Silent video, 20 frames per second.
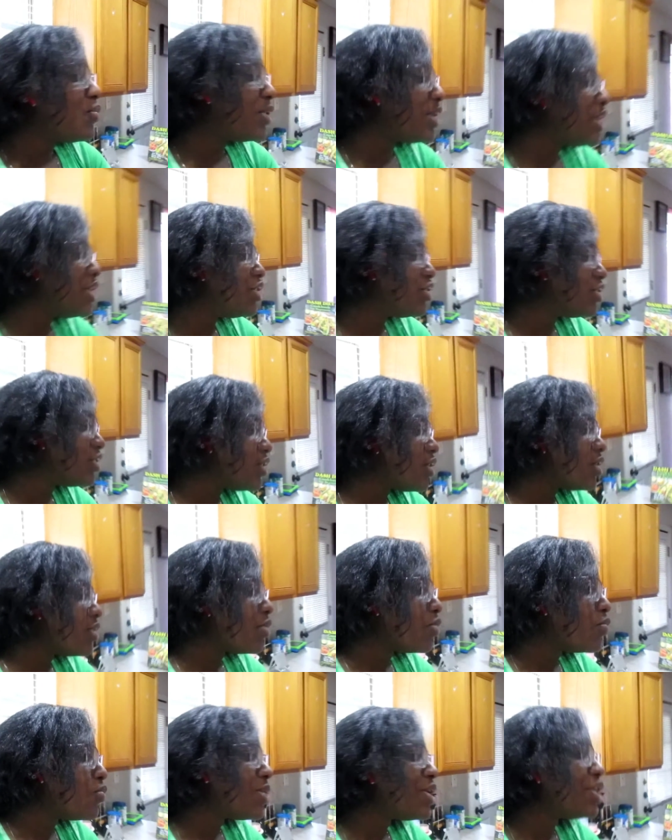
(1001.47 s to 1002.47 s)
what, are
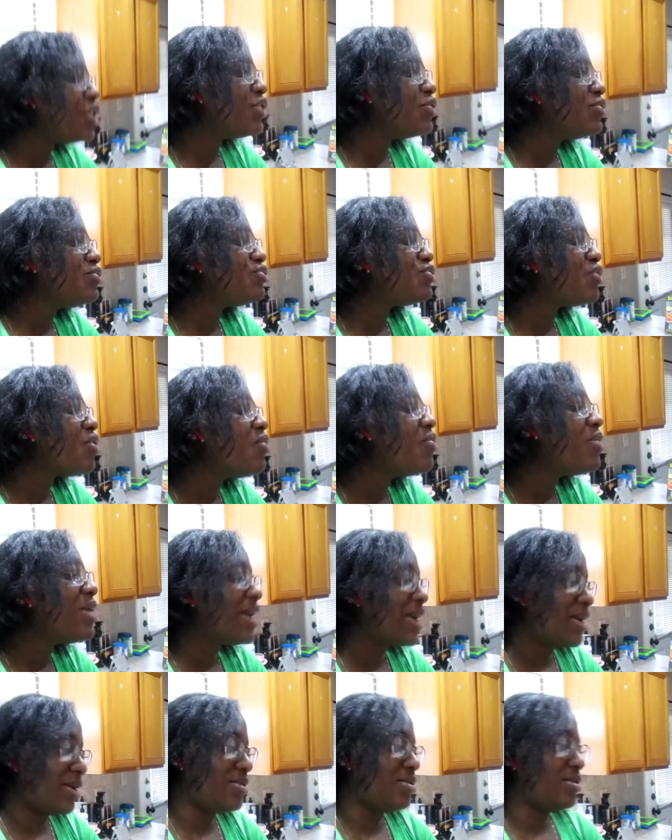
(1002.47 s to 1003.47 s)
you, what are you
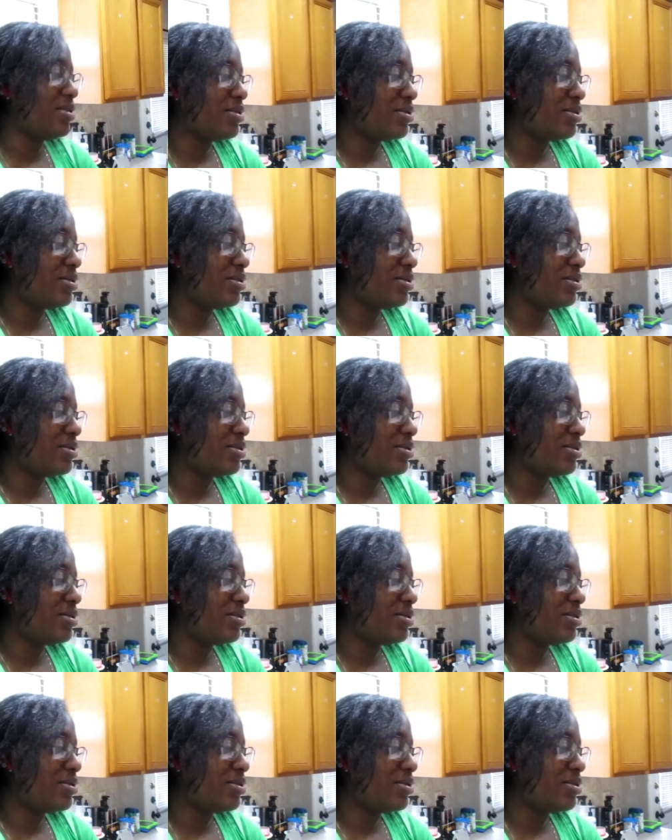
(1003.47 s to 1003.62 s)
doing?